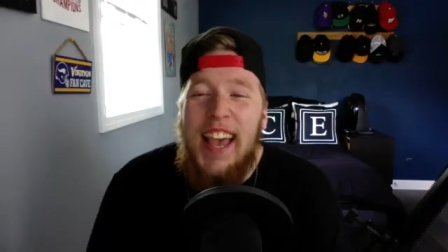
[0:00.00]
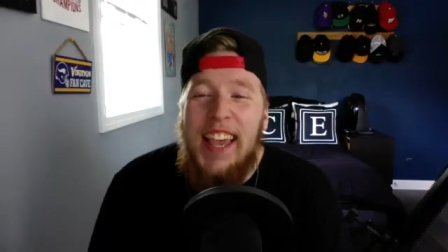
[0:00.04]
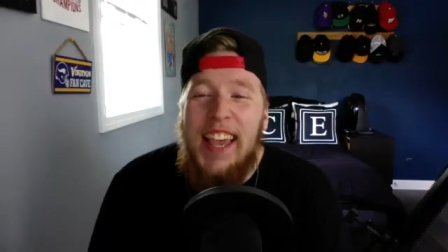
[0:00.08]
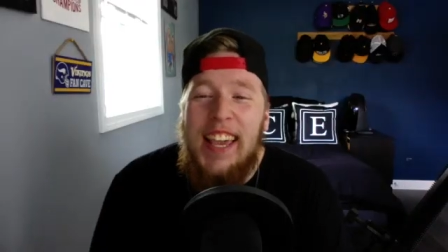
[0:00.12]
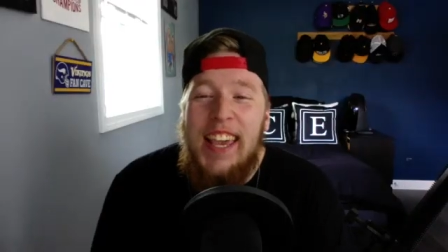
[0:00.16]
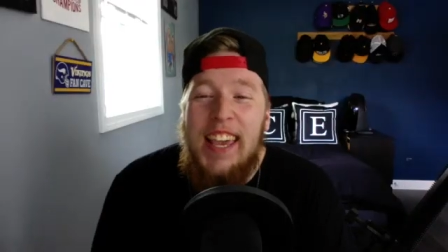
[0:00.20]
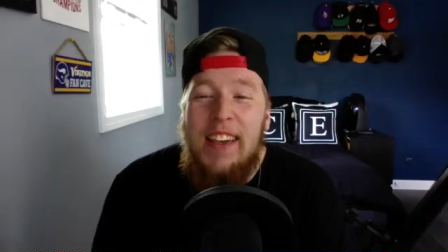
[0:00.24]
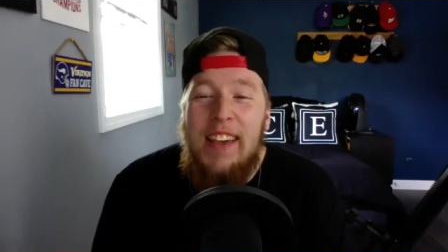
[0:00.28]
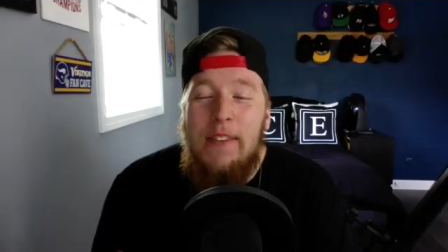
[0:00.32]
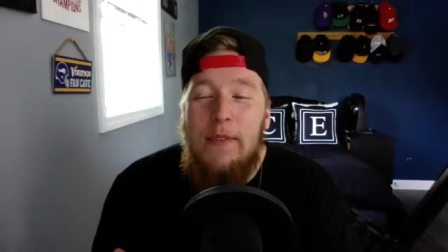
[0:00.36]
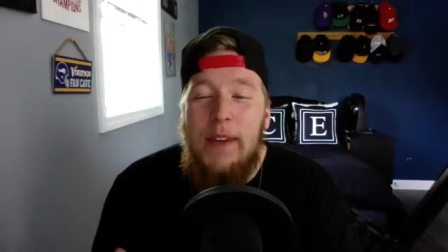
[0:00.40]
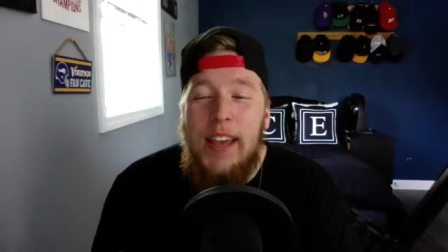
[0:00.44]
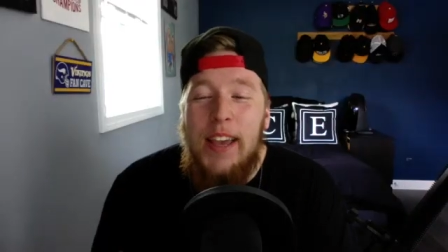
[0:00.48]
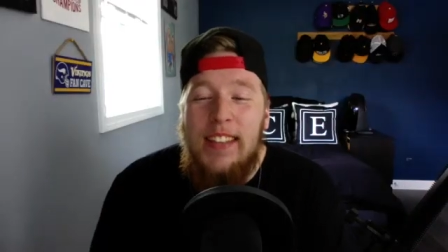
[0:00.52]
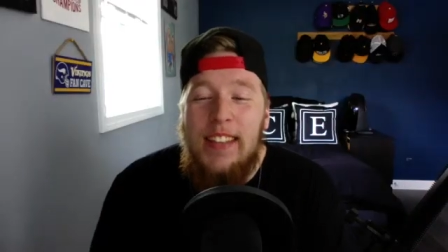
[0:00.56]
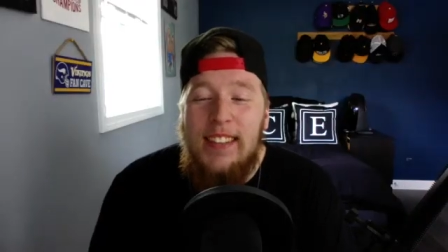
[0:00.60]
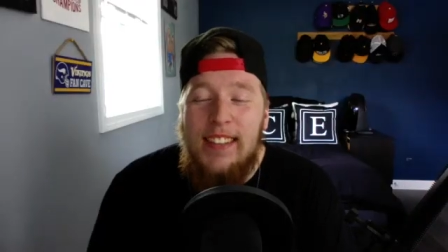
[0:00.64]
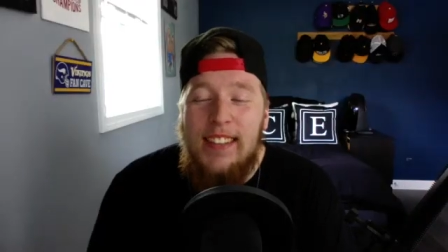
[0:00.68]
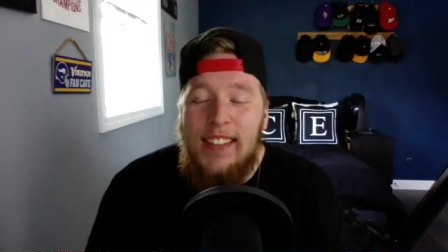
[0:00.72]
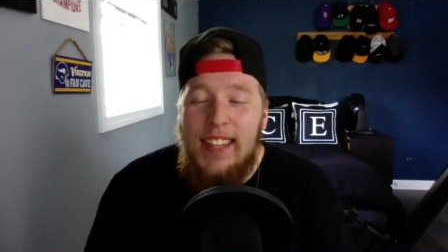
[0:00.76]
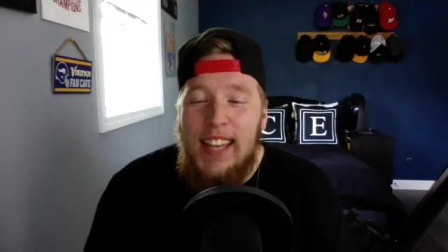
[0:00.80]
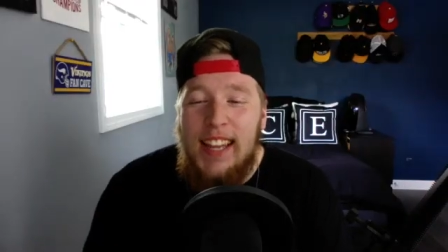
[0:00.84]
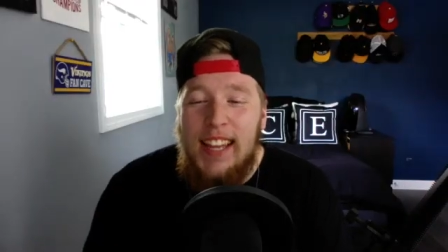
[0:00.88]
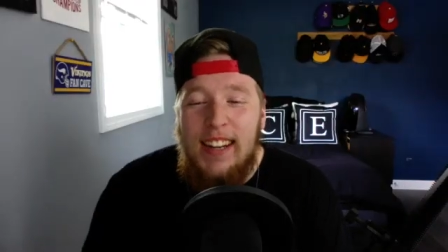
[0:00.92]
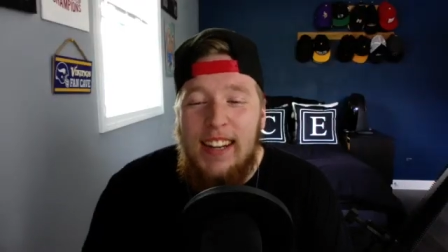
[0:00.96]
I can't wait
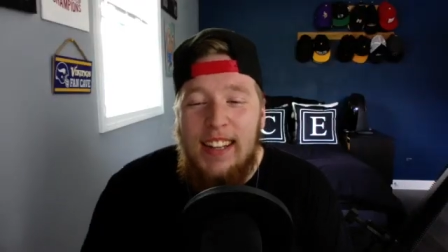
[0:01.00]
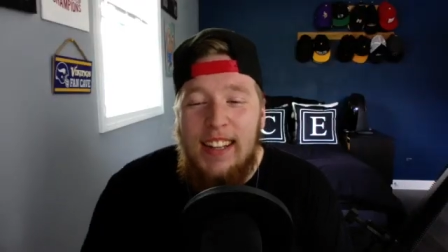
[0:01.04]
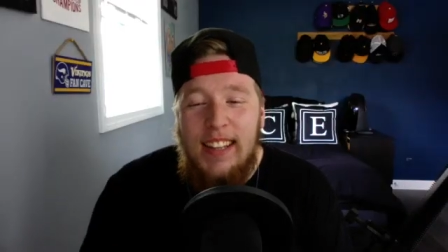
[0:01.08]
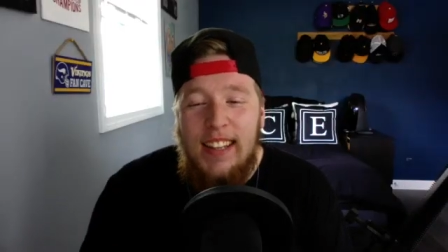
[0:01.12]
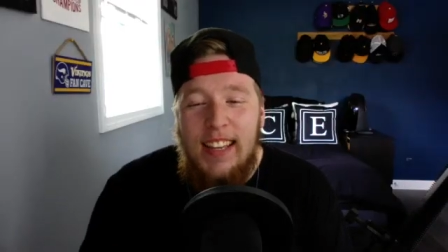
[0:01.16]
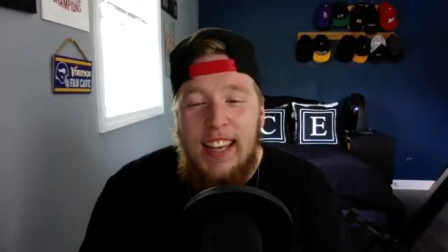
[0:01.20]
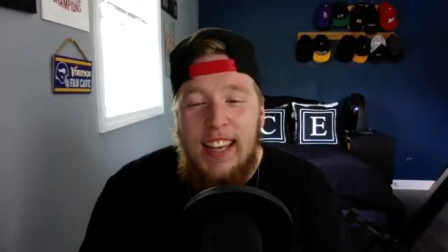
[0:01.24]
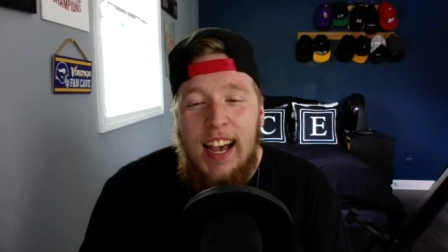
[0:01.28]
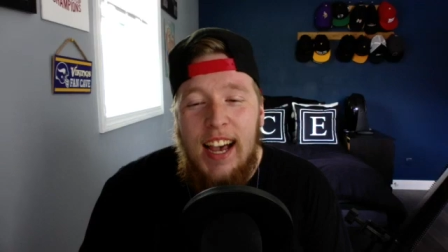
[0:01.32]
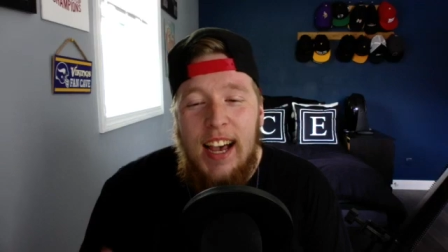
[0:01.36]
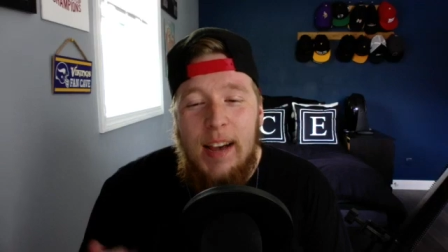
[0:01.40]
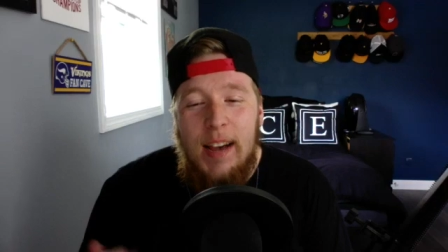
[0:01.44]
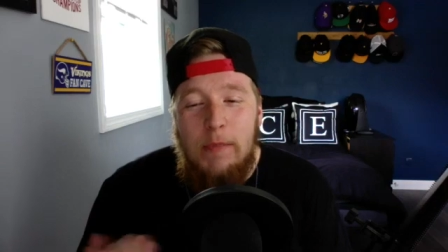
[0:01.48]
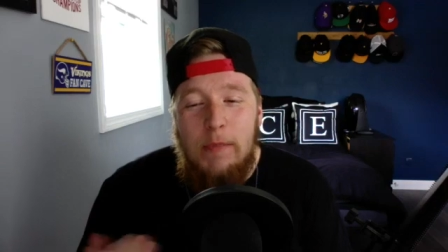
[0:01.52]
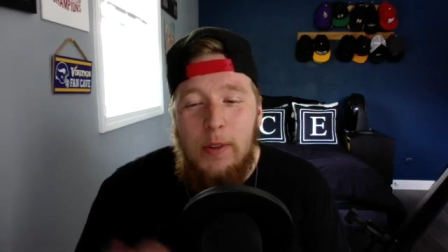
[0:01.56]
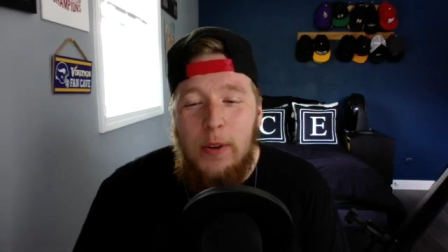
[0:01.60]
till the end of the